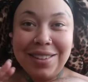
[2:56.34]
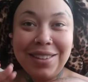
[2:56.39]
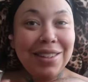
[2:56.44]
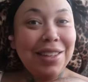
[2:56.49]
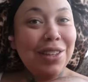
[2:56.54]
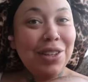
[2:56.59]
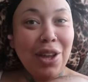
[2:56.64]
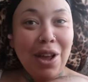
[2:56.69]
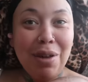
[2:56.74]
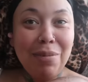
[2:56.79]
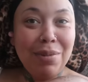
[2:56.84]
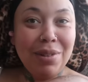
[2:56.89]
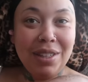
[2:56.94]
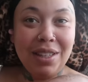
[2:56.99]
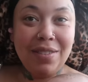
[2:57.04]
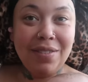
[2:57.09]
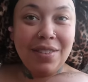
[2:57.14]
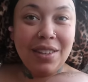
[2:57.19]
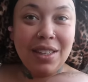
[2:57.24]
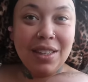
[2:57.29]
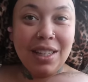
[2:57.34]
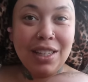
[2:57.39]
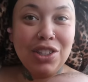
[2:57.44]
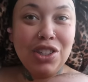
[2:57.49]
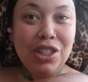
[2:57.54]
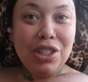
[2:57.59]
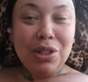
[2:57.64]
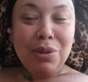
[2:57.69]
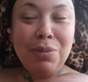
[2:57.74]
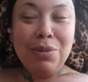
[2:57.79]
Can y'all believe it? Like,
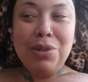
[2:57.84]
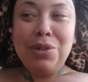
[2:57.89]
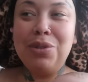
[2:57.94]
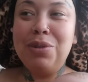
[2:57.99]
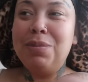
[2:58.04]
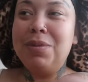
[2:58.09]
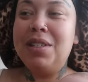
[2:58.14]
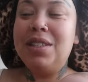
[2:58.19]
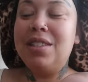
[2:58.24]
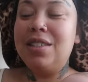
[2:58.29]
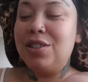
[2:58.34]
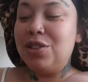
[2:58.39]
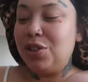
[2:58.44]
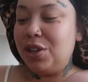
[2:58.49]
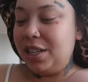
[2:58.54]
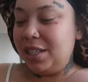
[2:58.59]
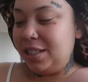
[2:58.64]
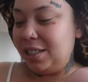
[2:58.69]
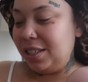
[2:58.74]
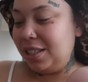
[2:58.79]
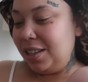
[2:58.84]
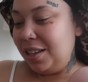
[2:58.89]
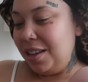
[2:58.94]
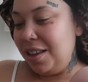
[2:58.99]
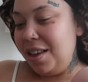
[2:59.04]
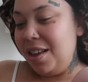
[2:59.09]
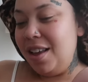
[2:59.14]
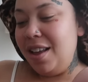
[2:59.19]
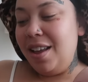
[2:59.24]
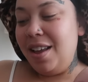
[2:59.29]
she's almost three months. It's crazy.
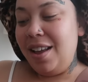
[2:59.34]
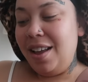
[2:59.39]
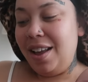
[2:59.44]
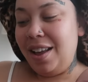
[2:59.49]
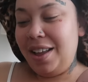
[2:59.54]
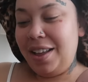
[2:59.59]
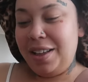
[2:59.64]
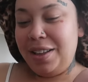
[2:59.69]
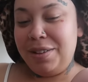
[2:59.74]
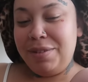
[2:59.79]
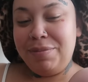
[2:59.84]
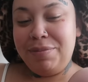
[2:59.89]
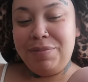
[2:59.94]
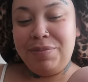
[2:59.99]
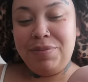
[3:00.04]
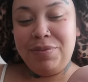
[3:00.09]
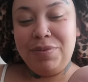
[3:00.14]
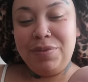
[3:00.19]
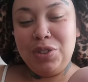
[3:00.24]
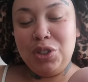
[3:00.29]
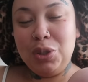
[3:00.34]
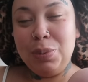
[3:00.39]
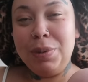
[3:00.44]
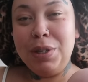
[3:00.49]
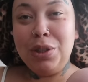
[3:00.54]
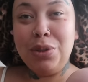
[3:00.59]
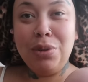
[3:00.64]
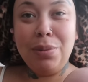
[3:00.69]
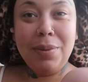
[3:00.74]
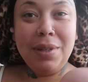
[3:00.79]
Um, she'll
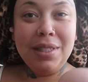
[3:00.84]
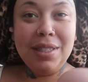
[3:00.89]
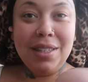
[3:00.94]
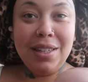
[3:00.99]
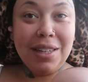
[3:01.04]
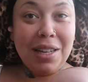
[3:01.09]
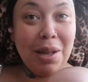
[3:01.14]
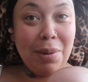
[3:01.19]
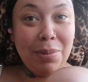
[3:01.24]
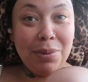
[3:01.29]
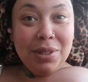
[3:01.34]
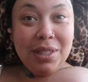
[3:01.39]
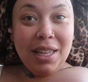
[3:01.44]
be three months in a couple